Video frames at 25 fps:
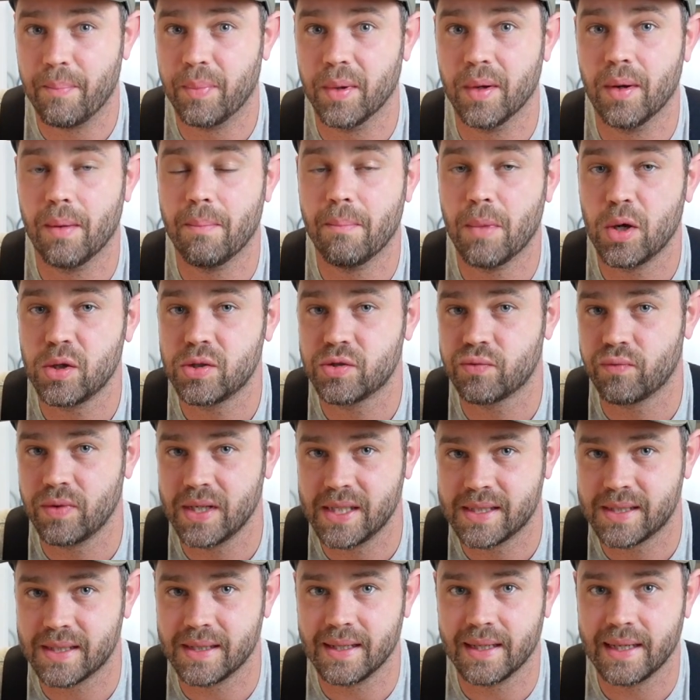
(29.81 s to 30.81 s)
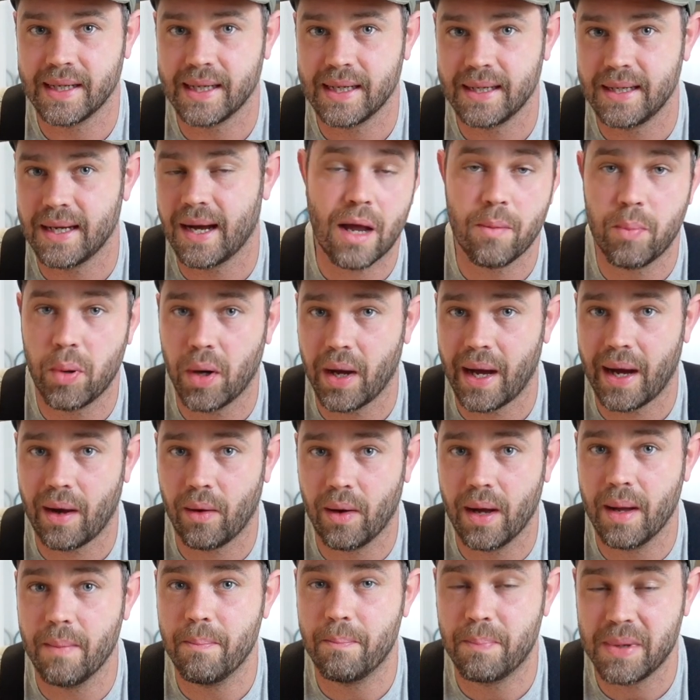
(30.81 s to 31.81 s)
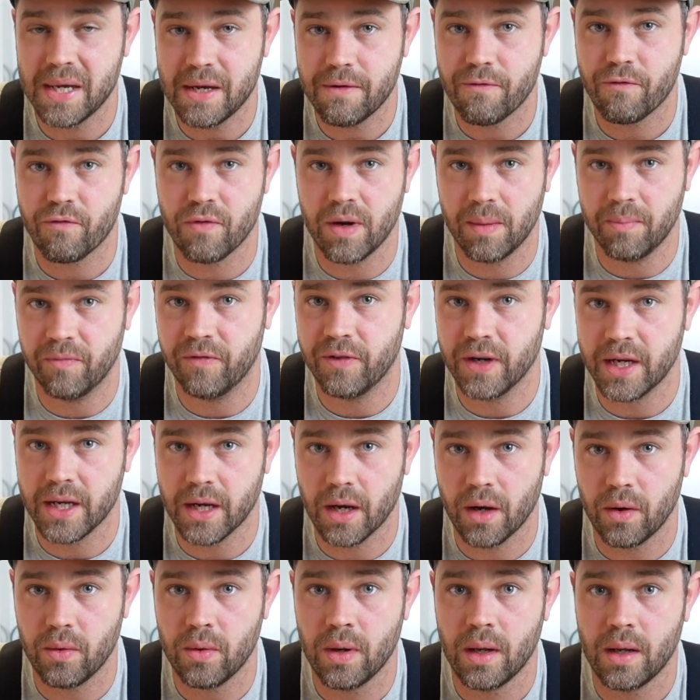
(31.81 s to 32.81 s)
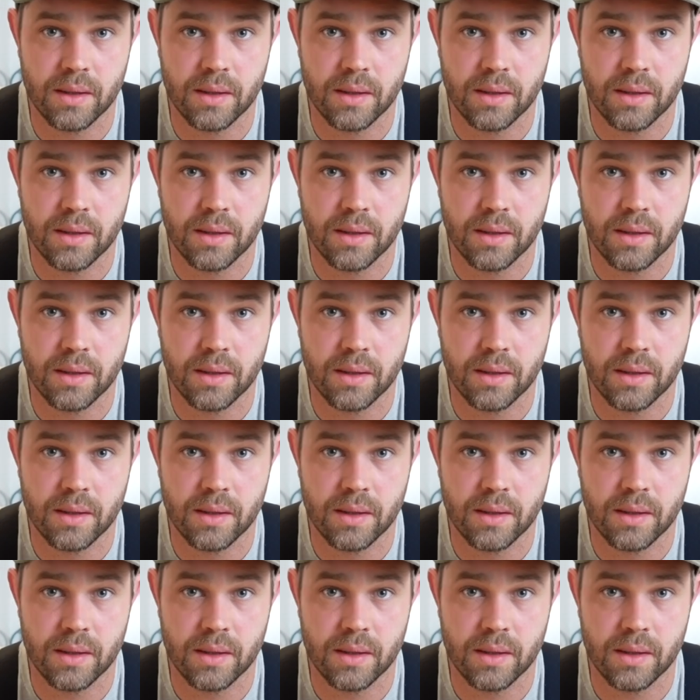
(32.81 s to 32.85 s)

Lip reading: but most recently I put out a beef rib video.